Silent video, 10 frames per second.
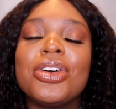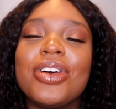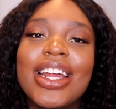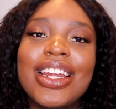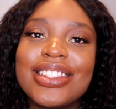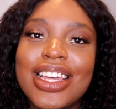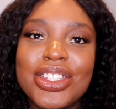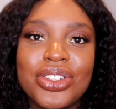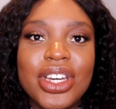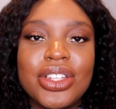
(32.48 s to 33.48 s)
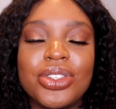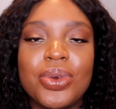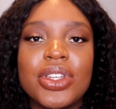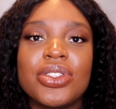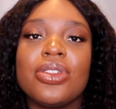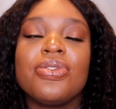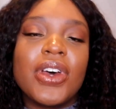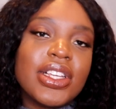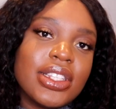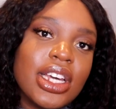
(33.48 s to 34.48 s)
Alright, let's get straight into it. So the
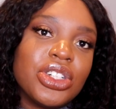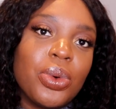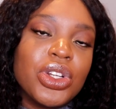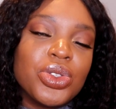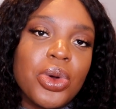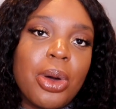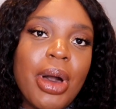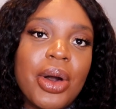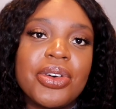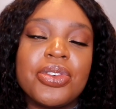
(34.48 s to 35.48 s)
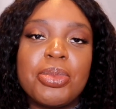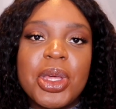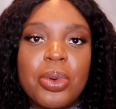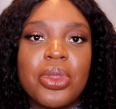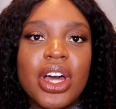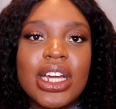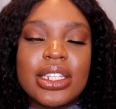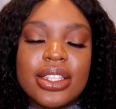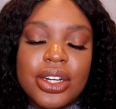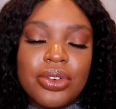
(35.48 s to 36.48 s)
first stage I want to talk about are for people that are
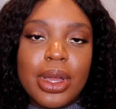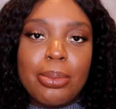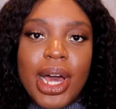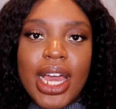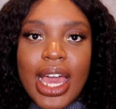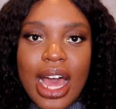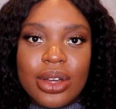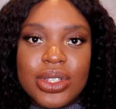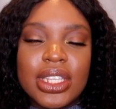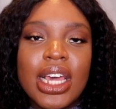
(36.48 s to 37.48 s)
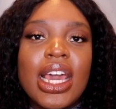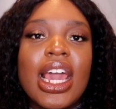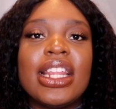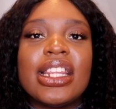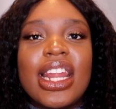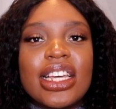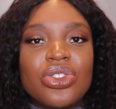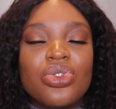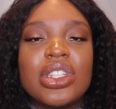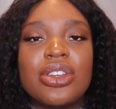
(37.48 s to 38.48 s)
considering buying a house in the
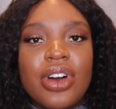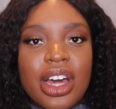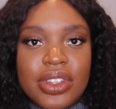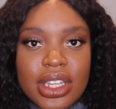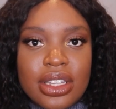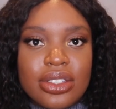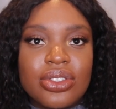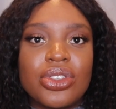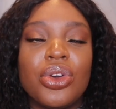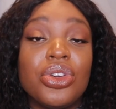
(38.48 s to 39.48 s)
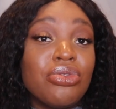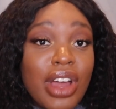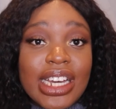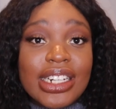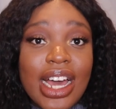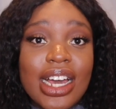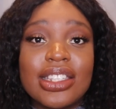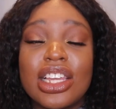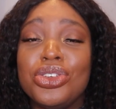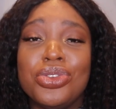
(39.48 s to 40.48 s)
next 3 to 5 years. So you
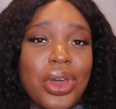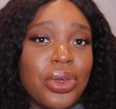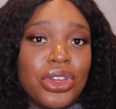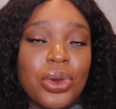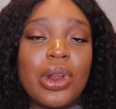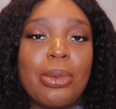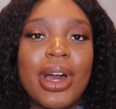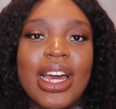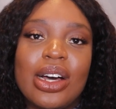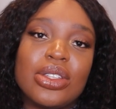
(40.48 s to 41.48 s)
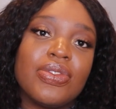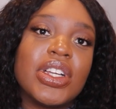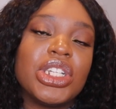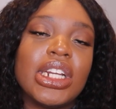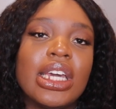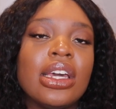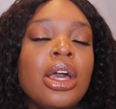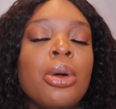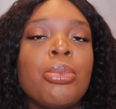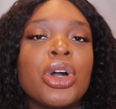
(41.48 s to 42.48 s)
recognize and you know that you want to buy a house eventually,
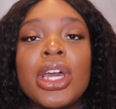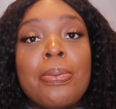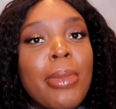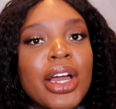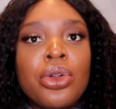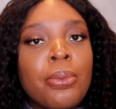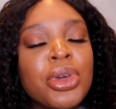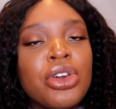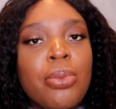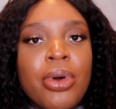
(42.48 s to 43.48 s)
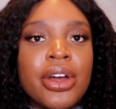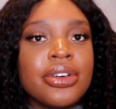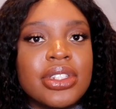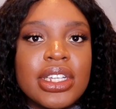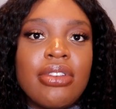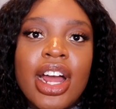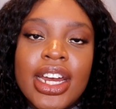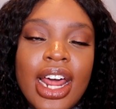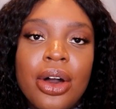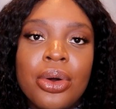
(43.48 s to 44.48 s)
but it might not be your priority
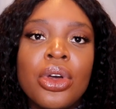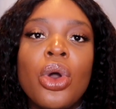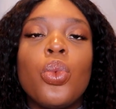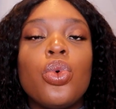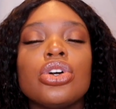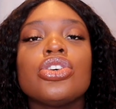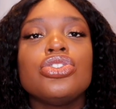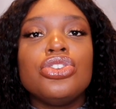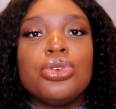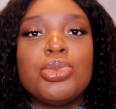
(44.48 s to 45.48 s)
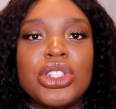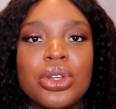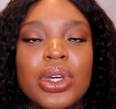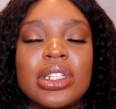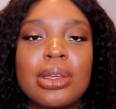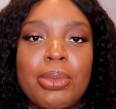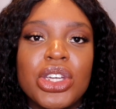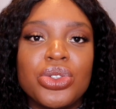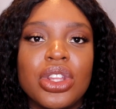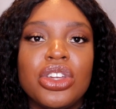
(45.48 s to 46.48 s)
right now. What could you be doing to
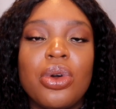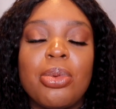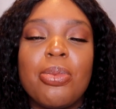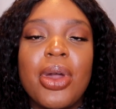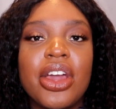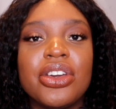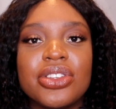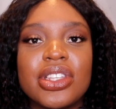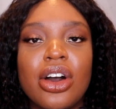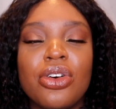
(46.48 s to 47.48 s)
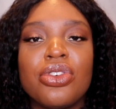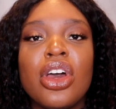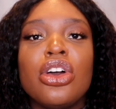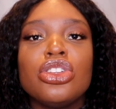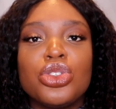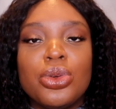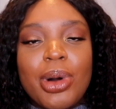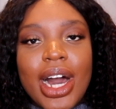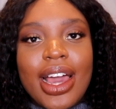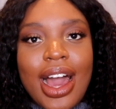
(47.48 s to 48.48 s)
make sure that you are preparing yourself to
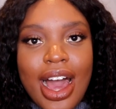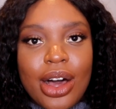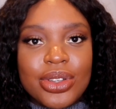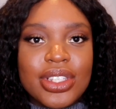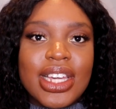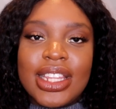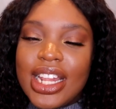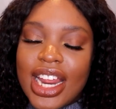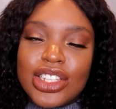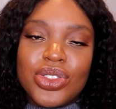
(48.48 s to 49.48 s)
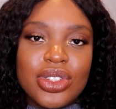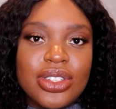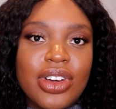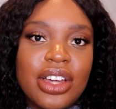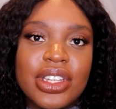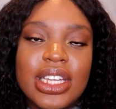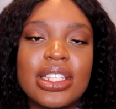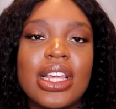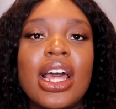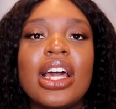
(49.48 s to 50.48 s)
buy a house in the next 3 to 5
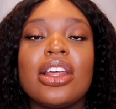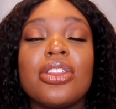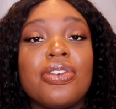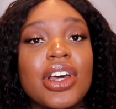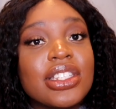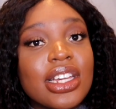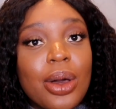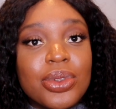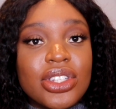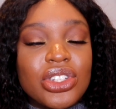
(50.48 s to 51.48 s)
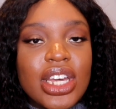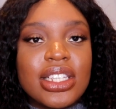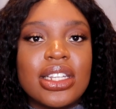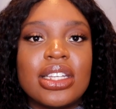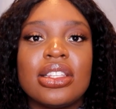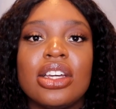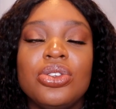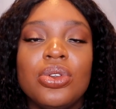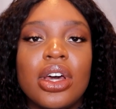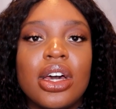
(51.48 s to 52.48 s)
years? Now, the first thing I would suggest is
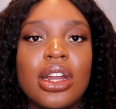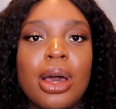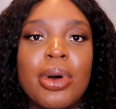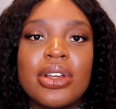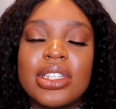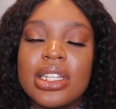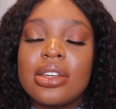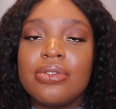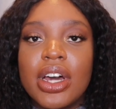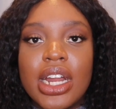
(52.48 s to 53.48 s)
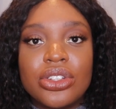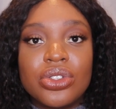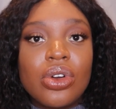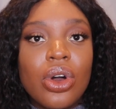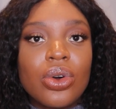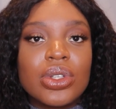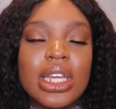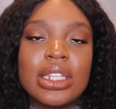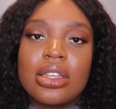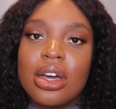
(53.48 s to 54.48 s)
that you learn about setting financial
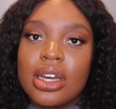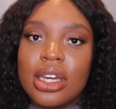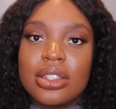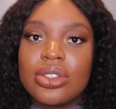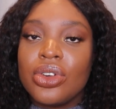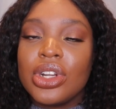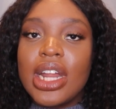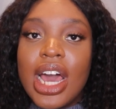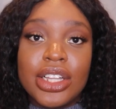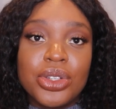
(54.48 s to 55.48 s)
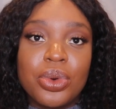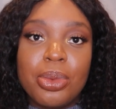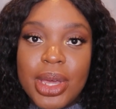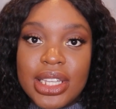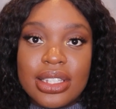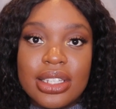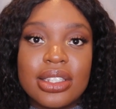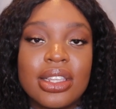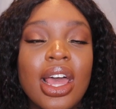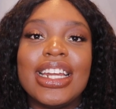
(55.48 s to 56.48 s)
goals and targets on an annual
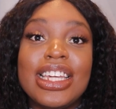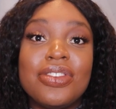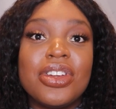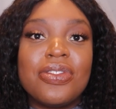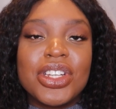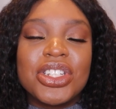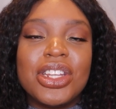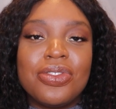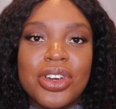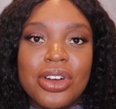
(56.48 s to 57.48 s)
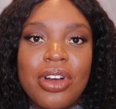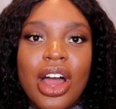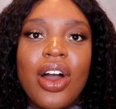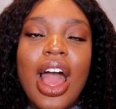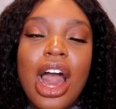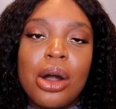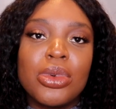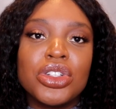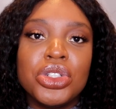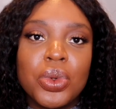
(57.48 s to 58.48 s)
basis, and even eventually figure out how
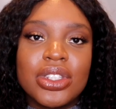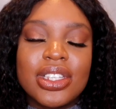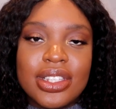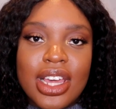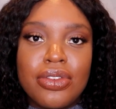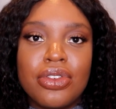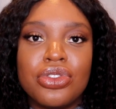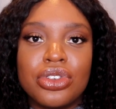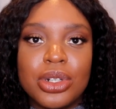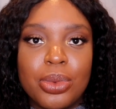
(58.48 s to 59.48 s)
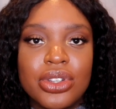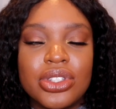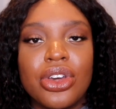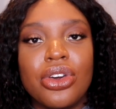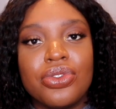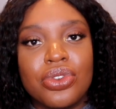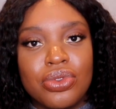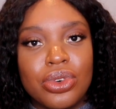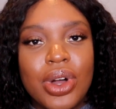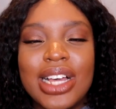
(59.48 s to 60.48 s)
much you want to save for a deposit
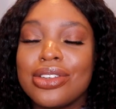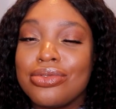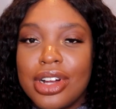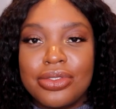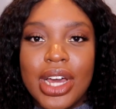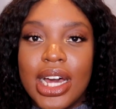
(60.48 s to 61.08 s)
overall as a rough